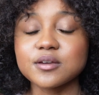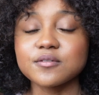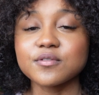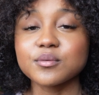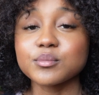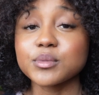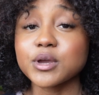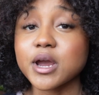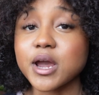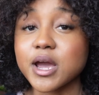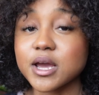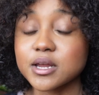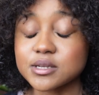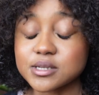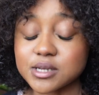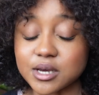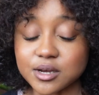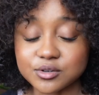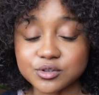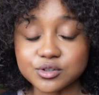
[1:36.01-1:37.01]
from your head
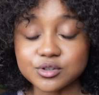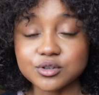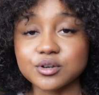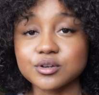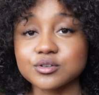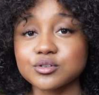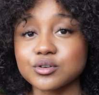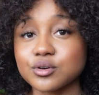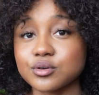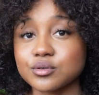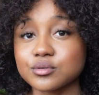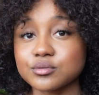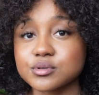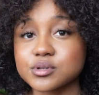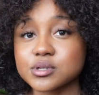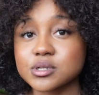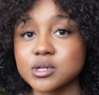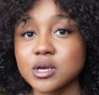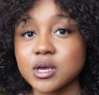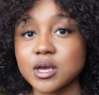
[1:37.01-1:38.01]
down to your
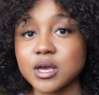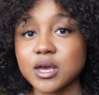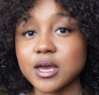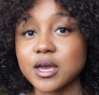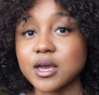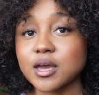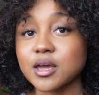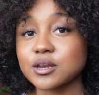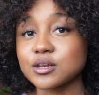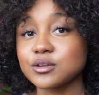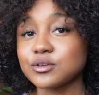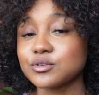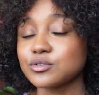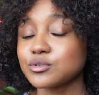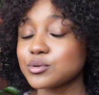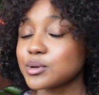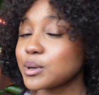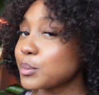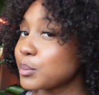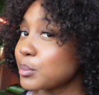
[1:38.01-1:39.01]
toes, and you
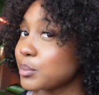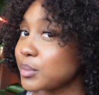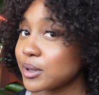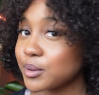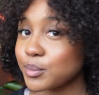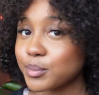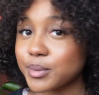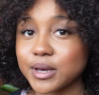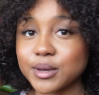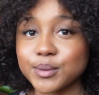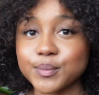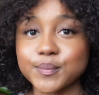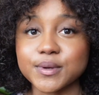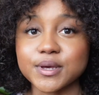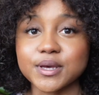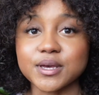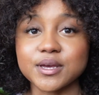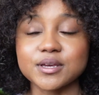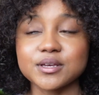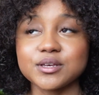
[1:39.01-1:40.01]
do it bit by
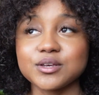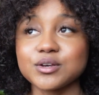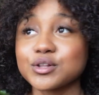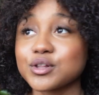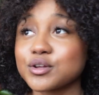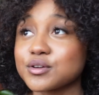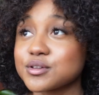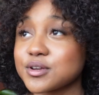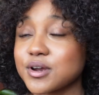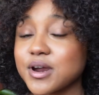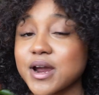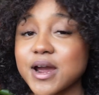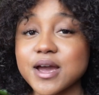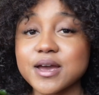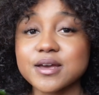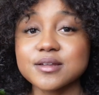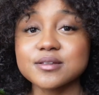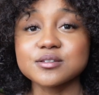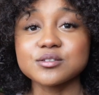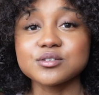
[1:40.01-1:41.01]
bit. You close your
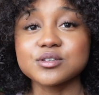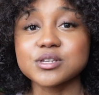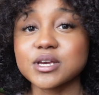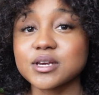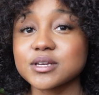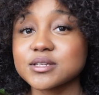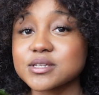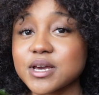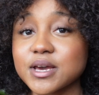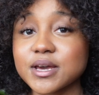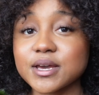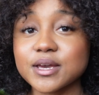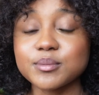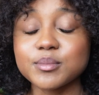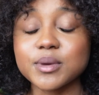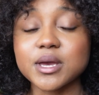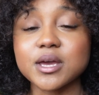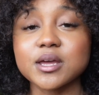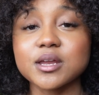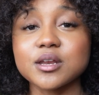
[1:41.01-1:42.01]
eyes, you take
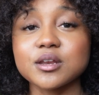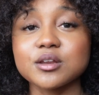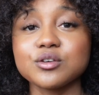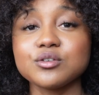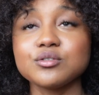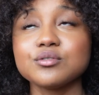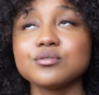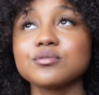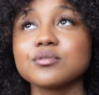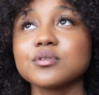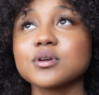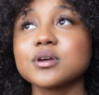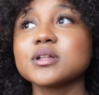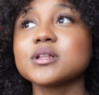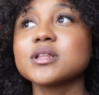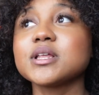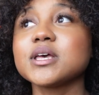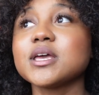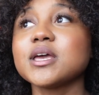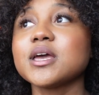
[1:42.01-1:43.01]
time, and you
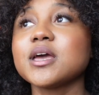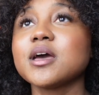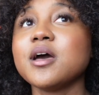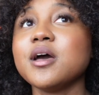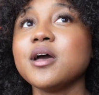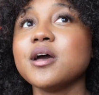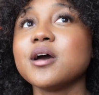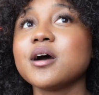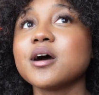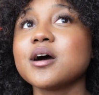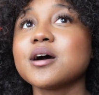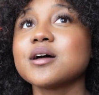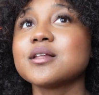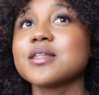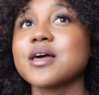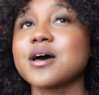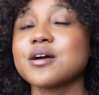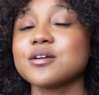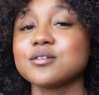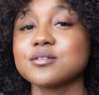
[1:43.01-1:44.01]
really
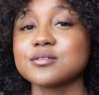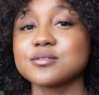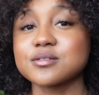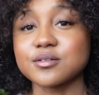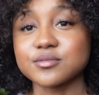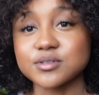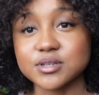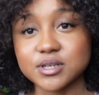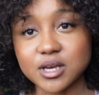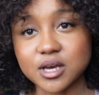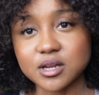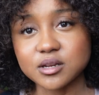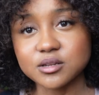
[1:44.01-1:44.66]
allow yourself to get